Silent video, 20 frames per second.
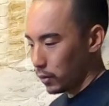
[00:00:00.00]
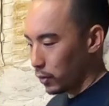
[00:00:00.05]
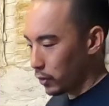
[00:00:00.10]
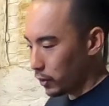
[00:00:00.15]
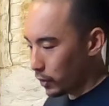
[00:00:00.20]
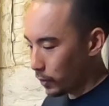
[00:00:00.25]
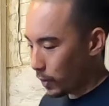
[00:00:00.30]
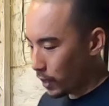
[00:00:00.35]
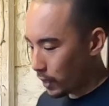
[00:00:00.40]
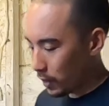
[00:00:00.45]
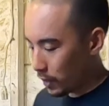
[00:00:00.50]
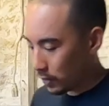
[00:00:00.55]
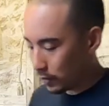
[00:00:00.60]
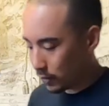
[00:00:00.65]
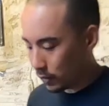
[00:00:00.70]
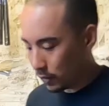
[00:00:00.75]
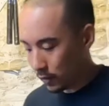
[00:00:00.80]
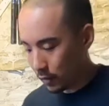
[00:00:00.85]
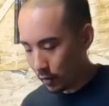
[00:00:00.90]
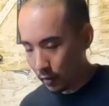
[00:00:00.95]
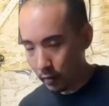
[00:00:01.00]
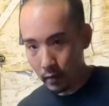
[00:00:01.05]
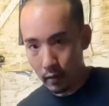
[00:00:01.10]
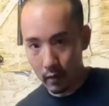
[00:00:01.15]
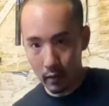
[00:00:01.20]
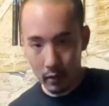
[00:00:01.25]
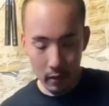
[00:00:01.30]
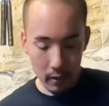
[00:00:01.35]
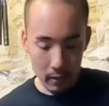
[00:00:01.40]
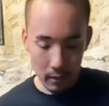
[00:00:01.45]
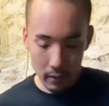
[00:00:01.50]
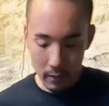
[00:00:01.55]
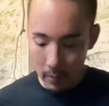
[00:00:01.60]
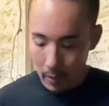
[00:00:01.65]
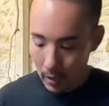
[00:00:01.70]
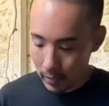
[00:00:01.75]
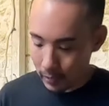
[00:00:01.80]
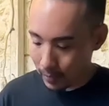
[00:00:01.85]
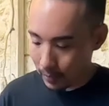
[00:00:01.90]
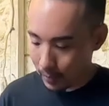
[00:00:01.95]
learning my lesson on the
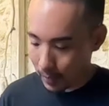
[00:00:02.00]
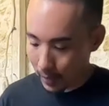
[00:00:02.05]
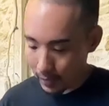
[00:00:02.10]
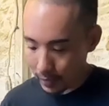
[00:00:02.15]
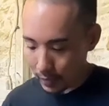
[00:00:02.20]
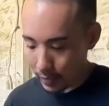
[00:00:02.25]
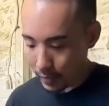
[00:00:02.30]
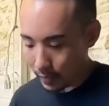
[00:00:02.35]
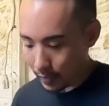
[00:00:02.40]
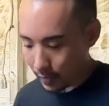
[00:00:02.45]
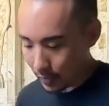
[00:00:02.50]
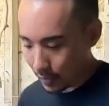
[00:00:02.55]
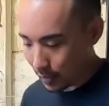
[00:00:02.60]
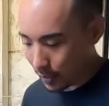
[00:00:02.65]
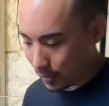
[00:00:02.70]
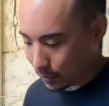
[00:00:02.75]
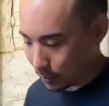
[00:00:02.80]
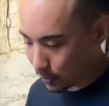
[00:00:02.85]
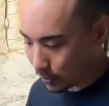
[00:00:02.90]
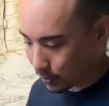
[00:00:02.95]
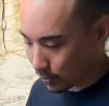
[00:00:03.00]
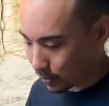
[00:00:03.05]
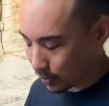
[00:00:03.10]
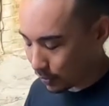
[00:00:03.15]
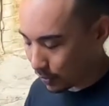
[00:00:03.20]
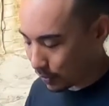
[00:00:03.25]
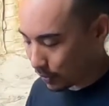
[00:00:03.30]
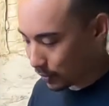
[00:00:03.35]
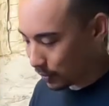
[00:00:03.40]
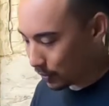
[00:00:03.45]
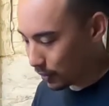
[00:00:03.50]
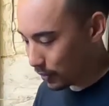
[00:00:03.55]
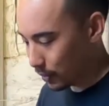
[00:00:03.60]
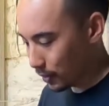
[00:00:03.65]
mountain bike here, I'm just gonna